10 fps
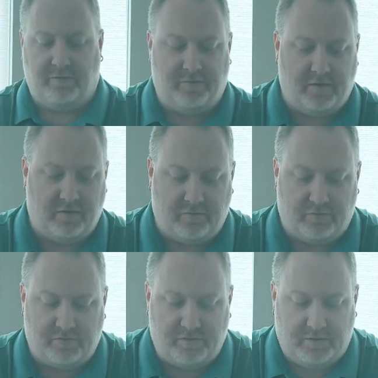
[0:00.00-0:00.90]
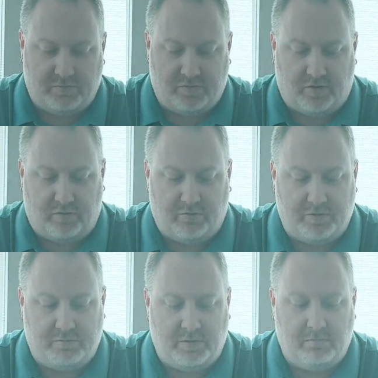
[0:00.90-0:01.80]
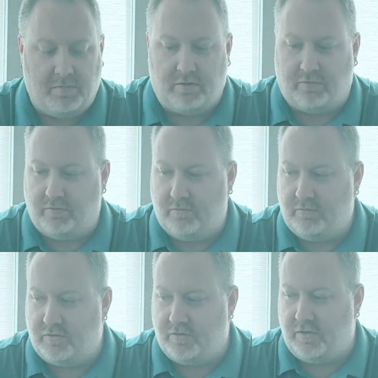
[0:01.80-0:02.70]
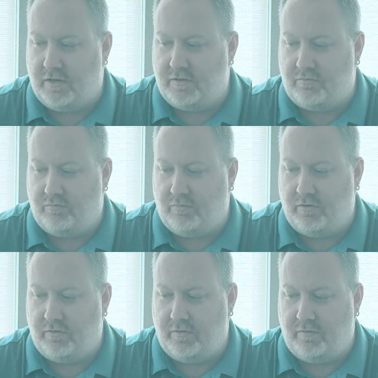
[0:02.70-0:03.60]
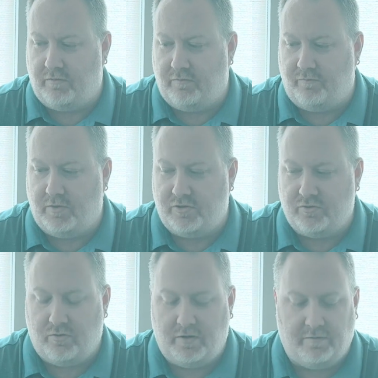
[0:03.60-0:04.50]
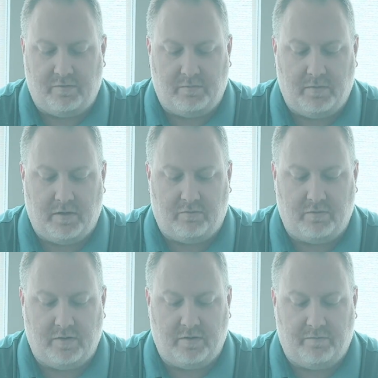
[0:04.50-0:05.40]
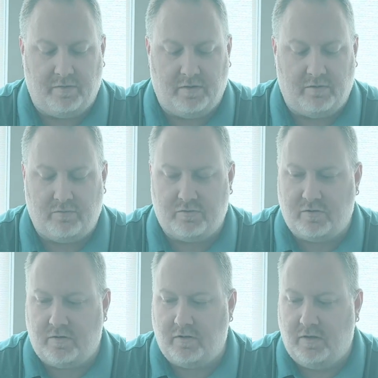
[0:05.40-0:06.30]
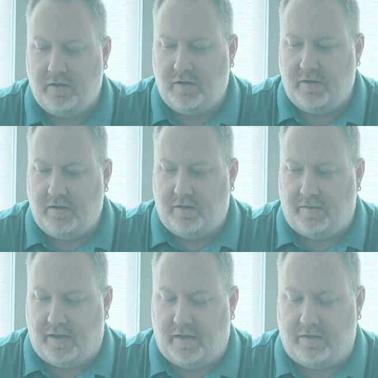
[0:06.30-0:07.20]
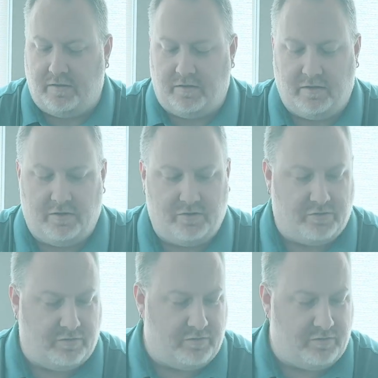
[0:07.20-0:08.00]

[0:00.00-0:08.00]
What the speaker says: vehicle seems to always be metal. So that's where the majority of the metal in the vehicles are. That and the engines